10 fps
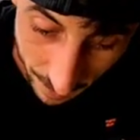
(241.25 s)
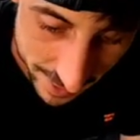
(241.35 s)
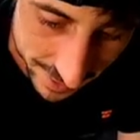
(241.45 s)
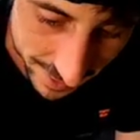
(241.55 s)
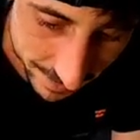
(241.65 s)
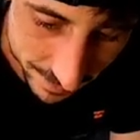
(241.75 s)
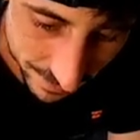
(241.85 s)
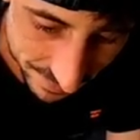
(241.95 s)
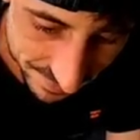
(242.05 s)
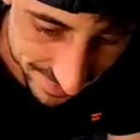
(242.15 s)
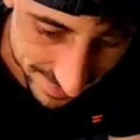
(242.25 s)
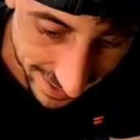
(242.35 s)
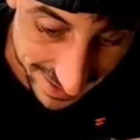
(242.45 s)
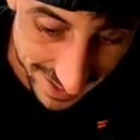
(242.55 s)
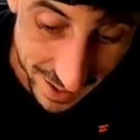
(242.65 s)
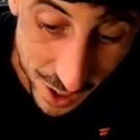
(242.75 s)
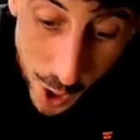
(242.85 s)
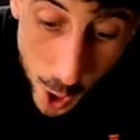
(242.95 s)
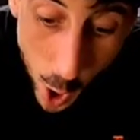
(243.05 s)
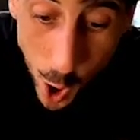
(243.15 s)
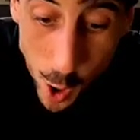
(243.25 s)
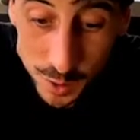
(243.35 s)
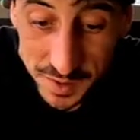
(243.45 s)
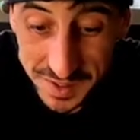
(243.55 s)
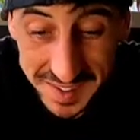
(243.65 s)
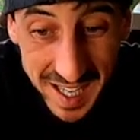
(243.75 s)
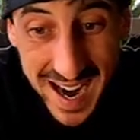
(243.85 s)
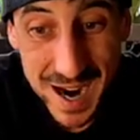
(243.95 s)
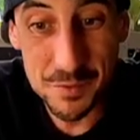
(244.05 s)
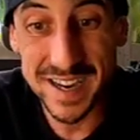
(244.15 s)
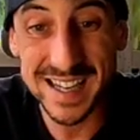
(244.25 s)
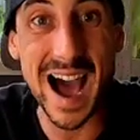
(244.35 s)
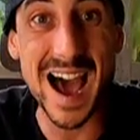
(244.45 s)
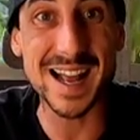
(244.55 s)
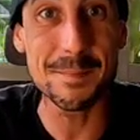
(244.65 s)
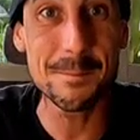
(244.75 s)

I was. That's cut. Oh, damn, we got